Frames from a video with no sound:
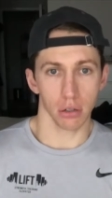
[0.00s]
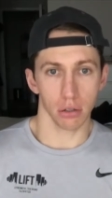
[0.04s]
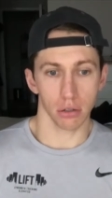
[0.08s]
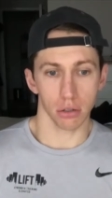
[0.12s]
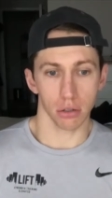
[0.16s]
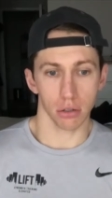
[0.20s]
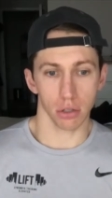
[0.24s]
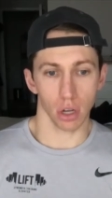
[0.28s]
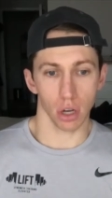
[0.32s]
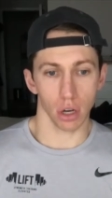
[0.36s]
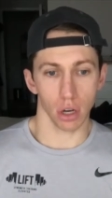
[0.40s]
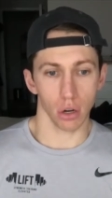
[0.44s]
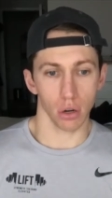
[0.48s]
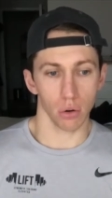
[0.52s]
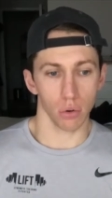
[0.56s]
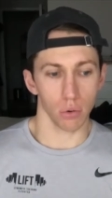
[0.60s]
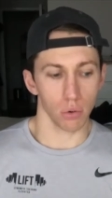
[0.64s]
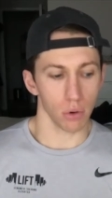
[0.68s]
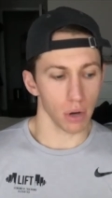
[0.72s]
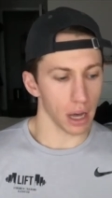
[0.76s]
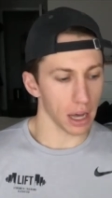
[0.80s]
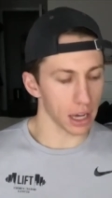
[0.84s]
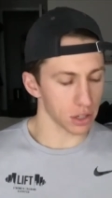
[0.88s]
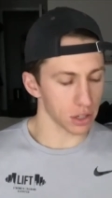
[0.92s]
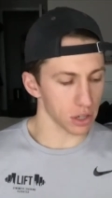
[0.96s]

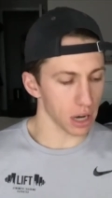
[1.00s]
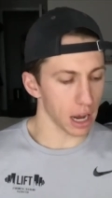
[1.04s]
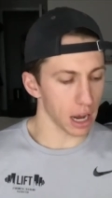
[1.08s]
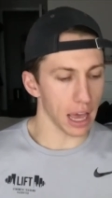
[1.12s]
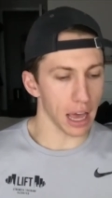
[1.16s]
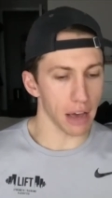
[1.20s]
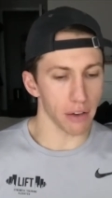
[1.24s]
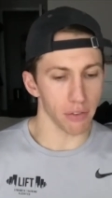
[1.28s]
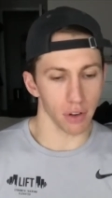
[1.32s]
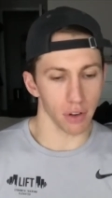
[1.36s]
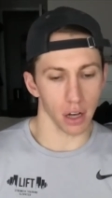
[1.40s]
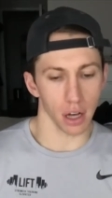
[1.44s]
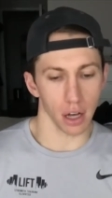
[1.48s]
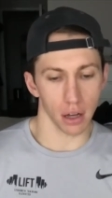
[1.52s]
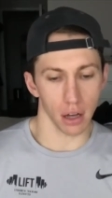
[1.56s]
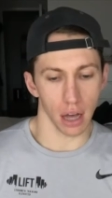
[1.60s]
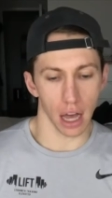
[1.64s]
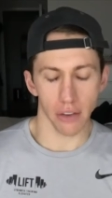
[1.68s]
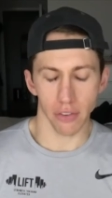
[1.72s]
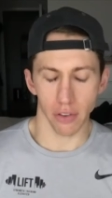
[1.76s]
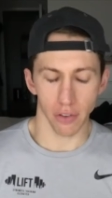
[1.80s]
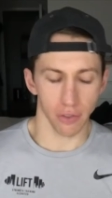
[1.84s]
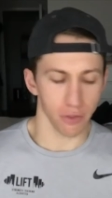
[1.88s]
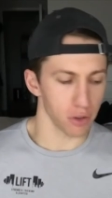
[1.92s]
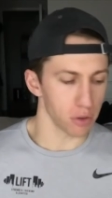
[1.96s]
So actually, I have
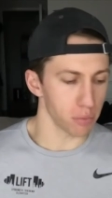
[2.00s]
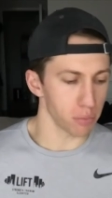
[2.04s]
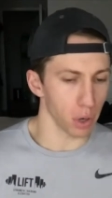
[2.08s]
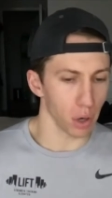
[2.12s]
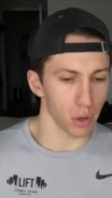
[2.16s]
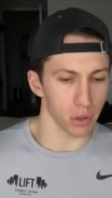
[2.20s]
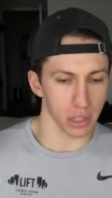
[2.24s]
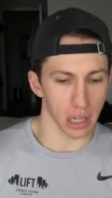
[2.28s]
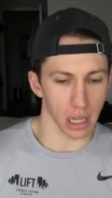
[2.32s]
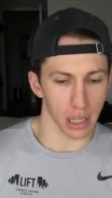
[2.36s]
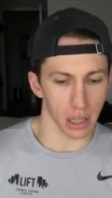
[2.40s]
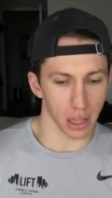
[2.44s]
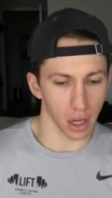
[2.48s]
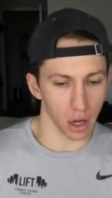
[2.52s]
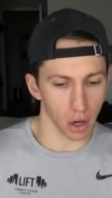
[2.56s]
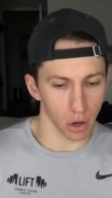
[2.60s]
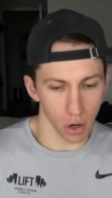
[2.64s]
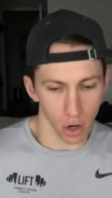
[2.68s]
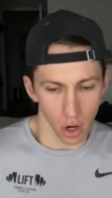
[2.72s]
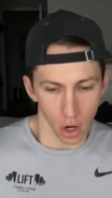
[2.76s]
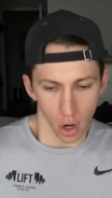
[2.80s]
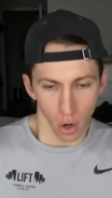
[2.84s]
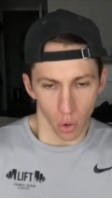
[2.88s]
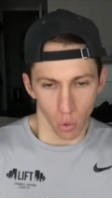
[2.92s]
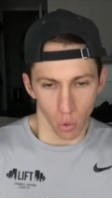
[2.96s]
a few posts on there
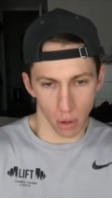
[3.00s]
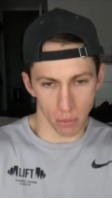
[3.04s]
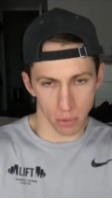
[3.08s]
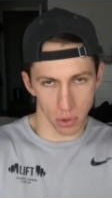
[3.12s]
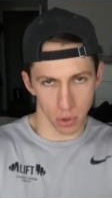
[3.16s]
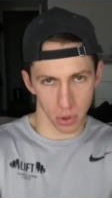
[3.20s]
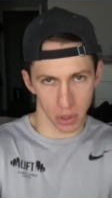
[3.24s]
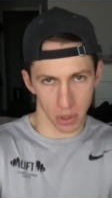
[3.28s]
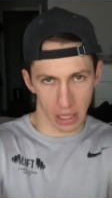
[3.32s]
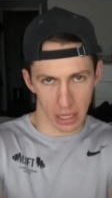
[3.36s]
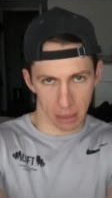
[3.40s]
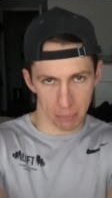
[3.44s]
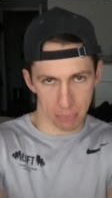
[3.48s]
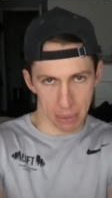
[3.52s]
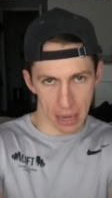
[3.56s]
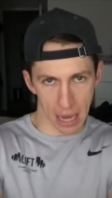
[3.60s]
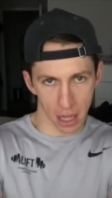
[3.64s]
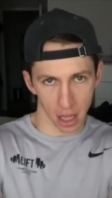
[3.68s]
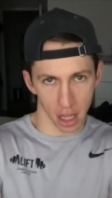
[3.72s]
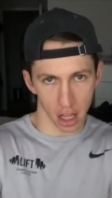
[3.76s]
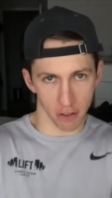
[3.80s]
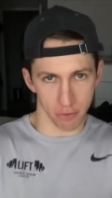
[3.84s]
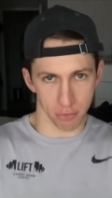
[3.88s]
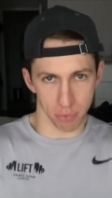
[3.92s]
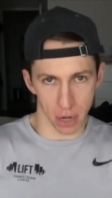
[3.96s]
where I'm doing like a
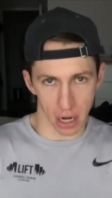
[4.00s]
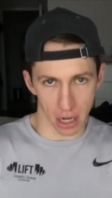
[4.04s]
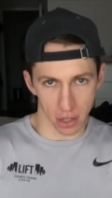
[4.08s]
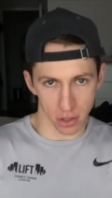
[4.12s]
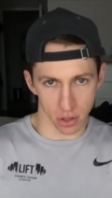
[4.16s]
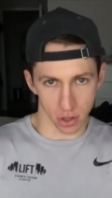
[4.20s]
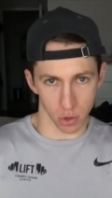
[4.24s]
pal off press,